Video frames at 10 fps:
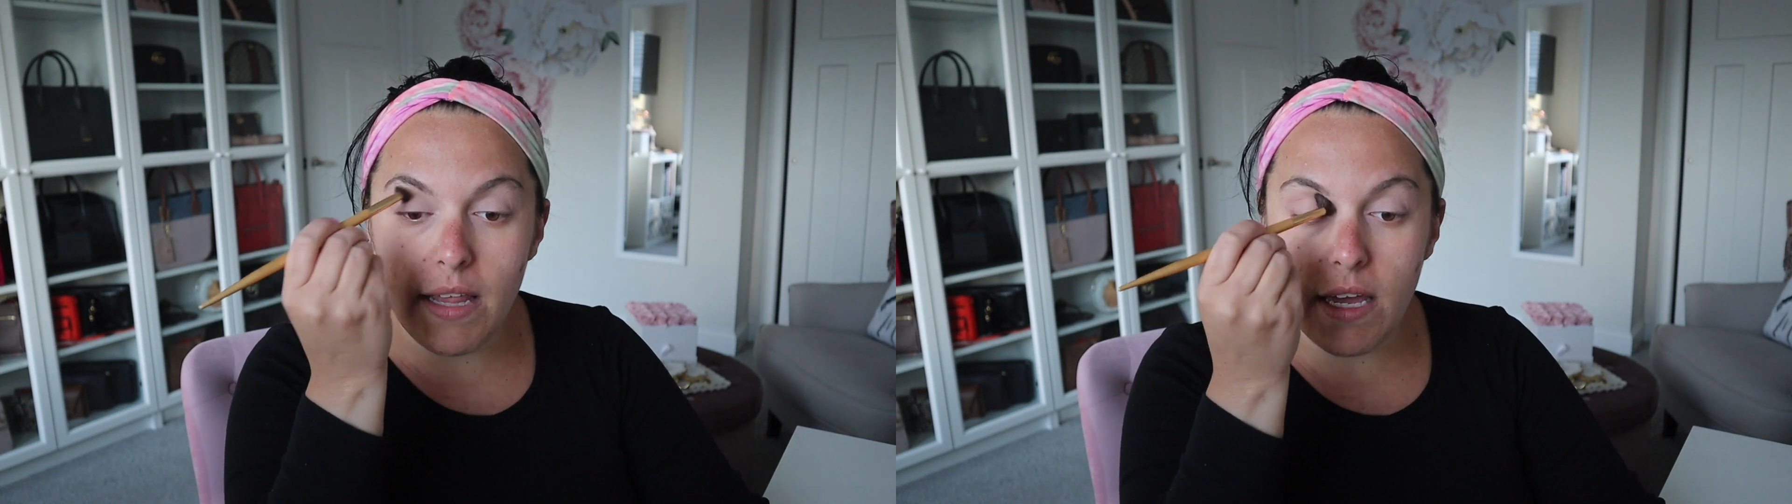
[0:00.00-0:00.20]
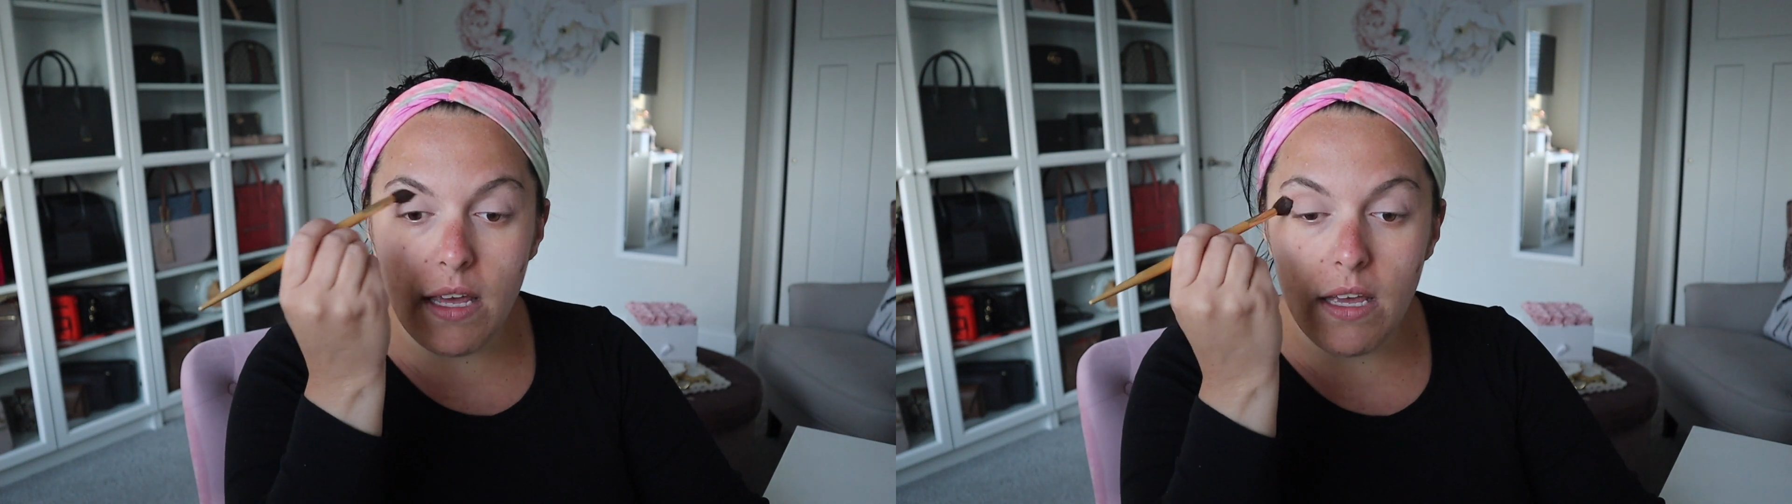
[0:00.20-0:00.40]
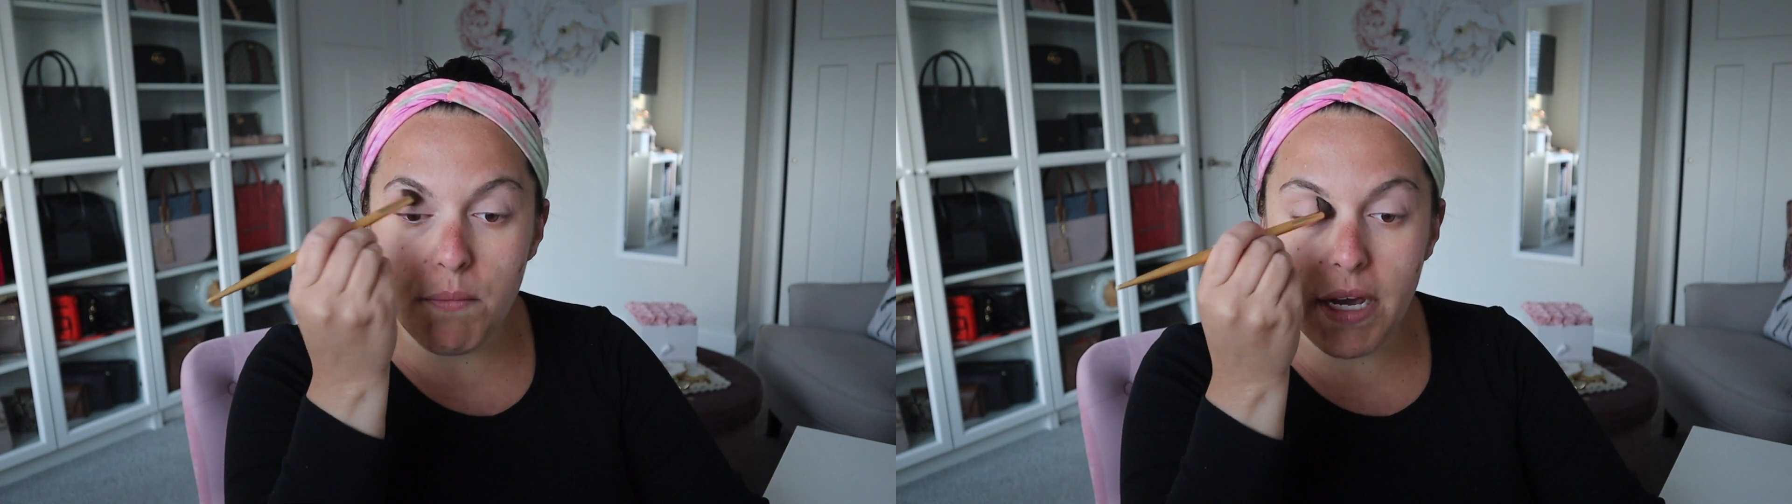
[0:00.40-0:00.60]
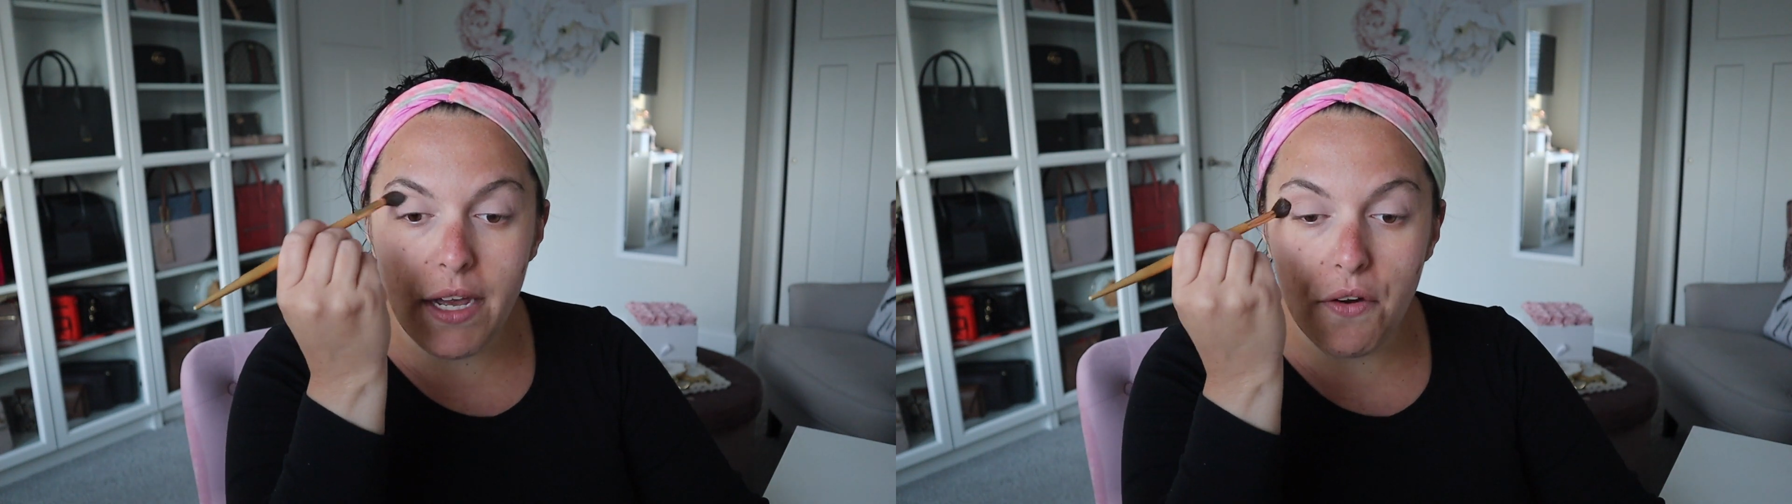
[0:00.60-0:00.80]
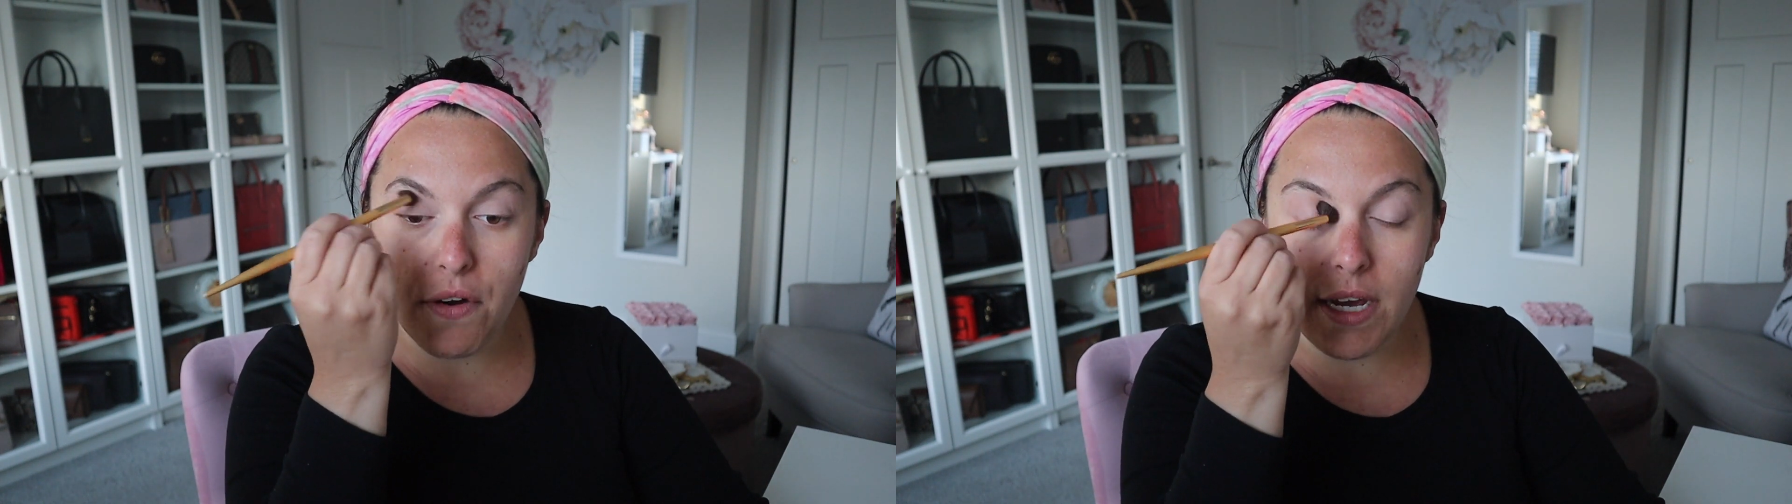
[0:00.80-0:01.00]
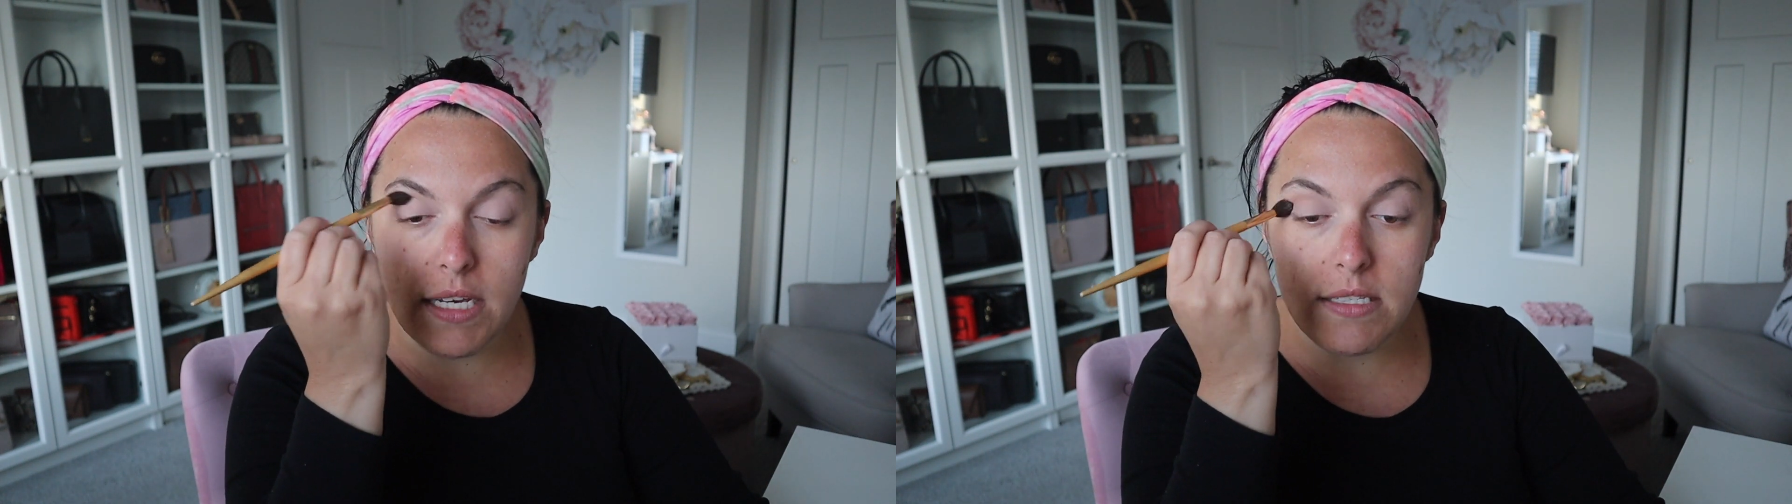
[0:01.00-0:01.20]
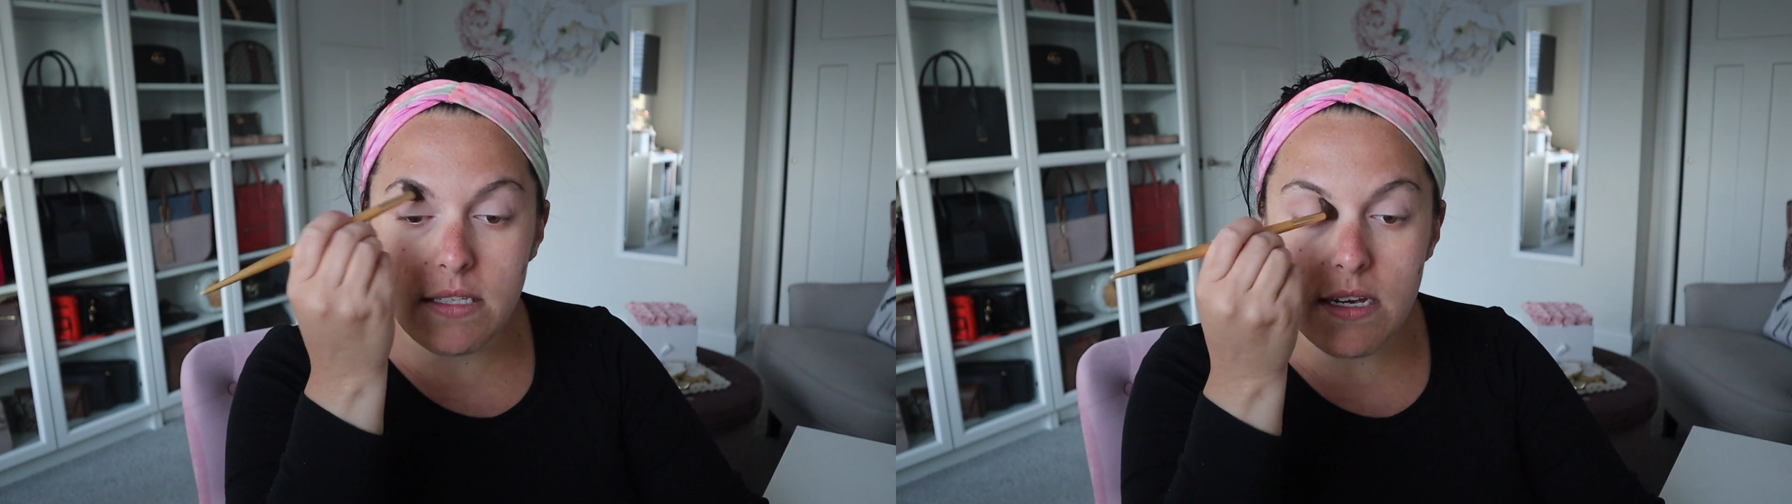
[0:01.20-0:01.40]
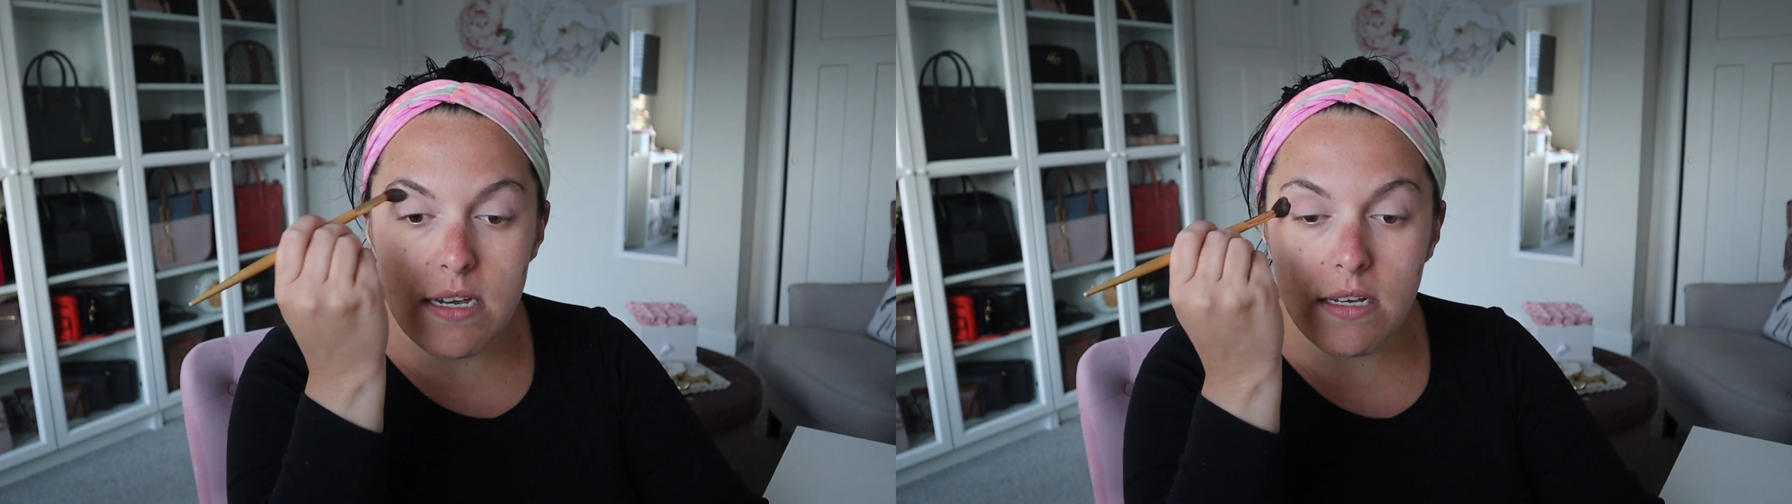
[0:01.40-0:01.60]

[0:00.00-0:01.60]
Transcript: that in my crease.